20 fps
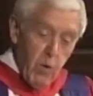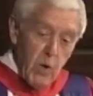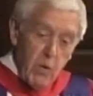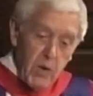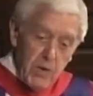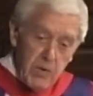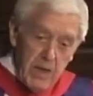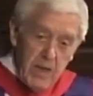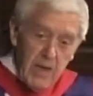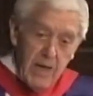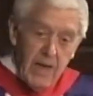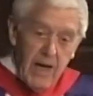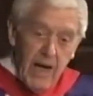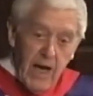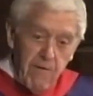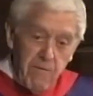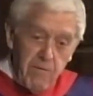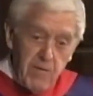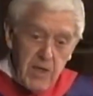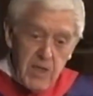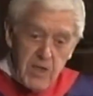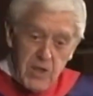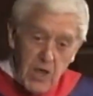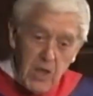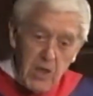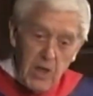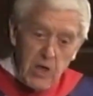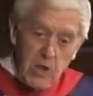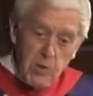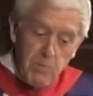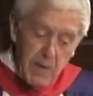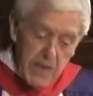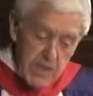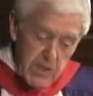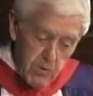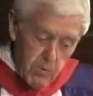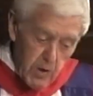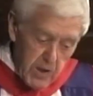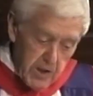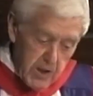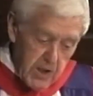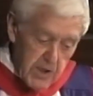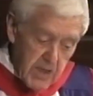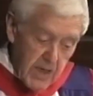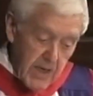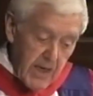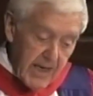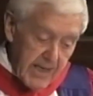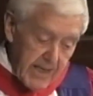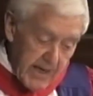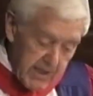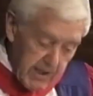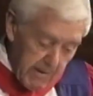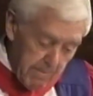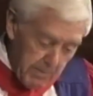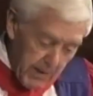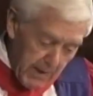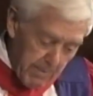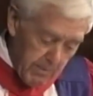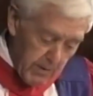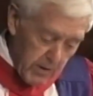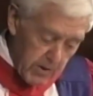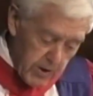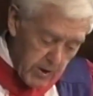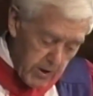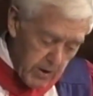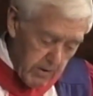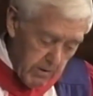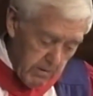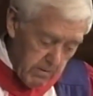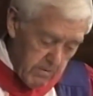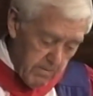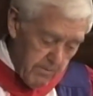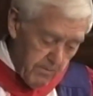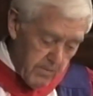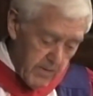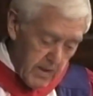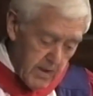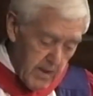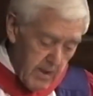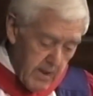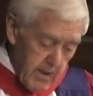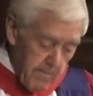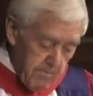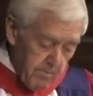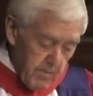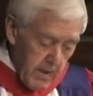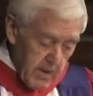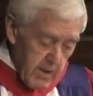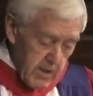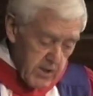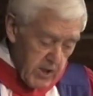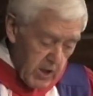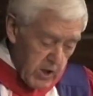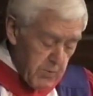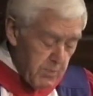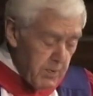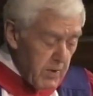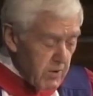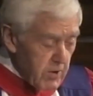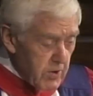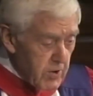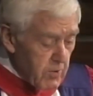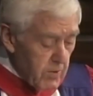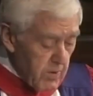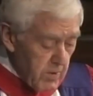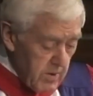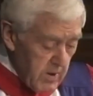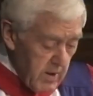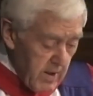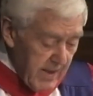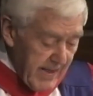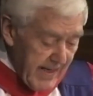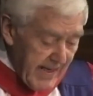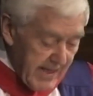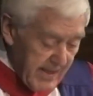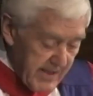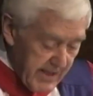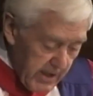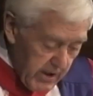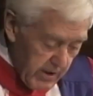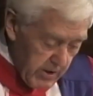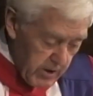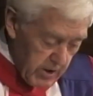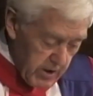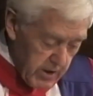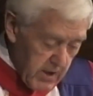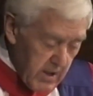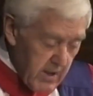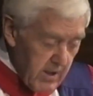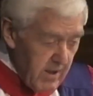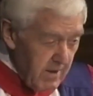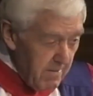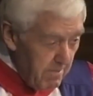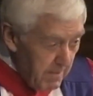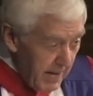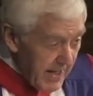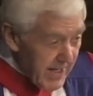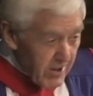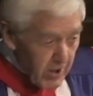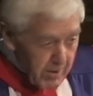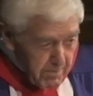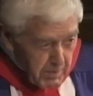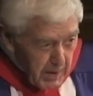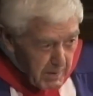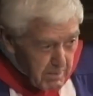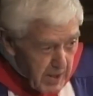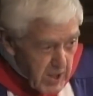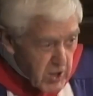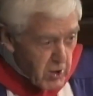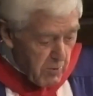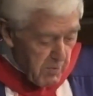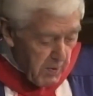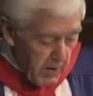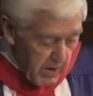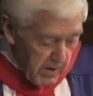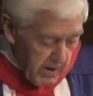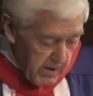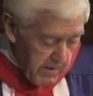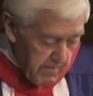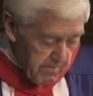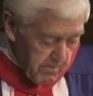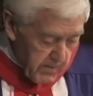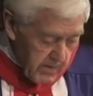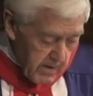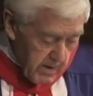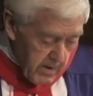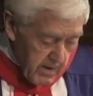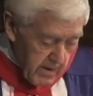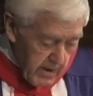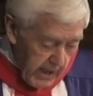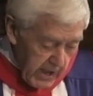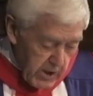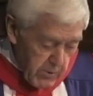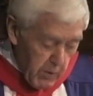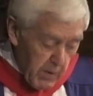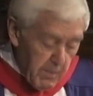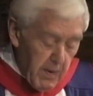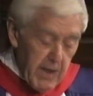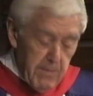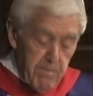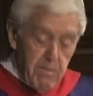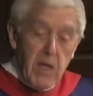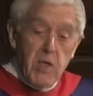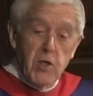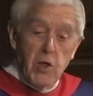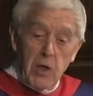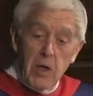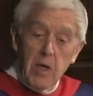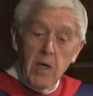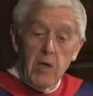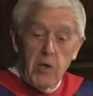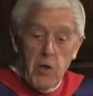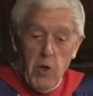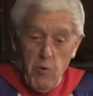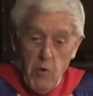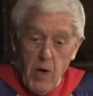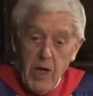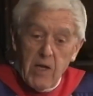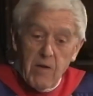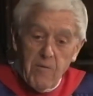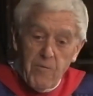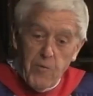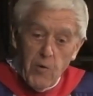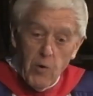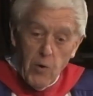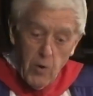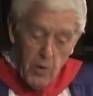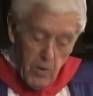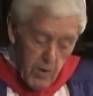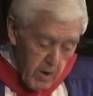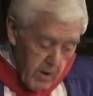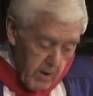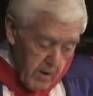want to see those best qualities in other people too. So spiritual intelligence may not be measurable as we might measure the rainfall